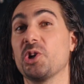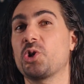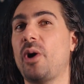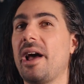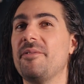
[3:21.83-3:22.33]
you're
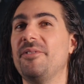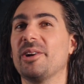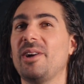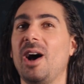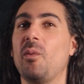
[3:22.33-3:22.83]
trying to
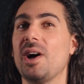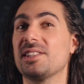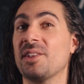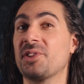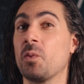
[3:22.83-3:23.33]
figure out why
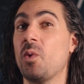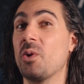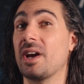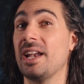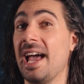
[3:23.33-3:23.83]
something
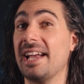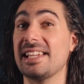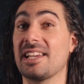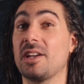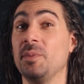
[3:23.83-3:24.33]
won't connect
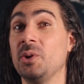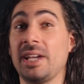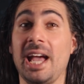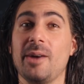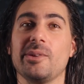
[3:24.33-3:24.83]
and
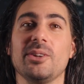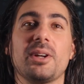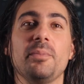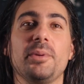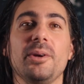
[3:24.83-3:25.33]
communicate with your
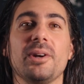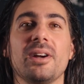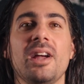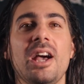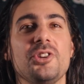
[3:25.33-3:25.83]

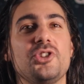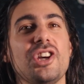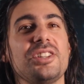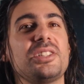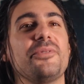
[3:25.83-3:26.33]
computer
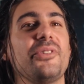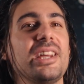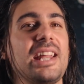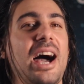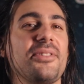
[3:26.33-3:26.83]
just to
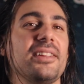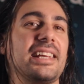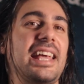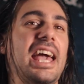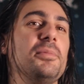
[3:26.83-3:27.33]
find out that the
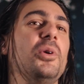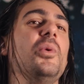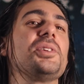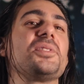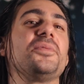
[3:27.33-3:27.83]
cable
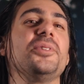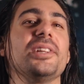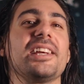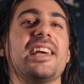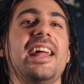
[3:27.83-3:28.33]
wasn't
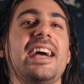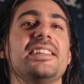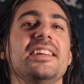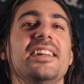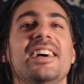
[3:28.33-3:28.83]
fully
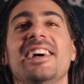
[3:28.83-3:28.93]
connected.